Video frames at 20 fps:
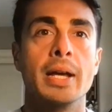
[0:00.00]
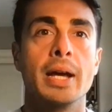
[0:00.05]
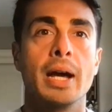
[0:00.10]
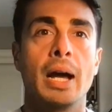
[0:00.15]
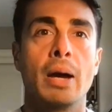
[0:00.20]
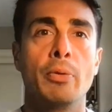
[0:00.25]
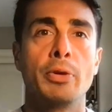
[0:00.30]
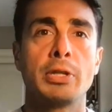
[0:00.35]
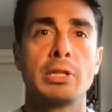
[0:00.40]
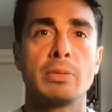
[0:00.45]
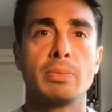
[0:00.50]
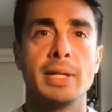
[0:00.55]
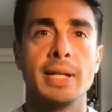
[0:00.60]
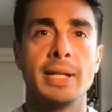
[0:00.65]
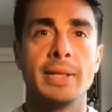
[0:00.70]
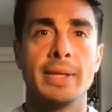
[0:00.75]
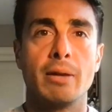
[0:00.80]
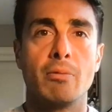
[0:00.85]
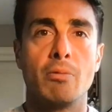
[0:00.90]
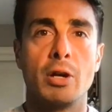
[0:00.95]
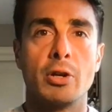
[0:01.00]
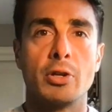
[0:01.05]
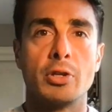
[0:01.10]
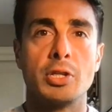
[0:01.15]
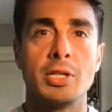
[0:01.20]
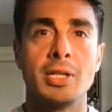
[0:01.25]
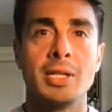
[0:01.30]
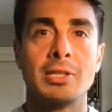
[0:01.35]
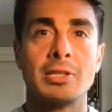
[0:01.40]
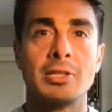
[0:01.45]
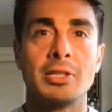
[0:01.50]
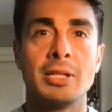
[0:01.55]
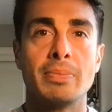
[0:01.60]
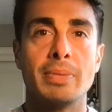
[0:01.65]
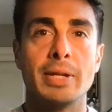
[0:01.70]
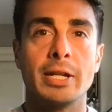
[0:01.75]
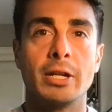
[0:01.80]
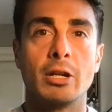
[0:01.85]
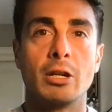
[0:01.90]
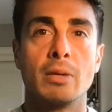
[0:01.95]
I would explain that while she is sleeping,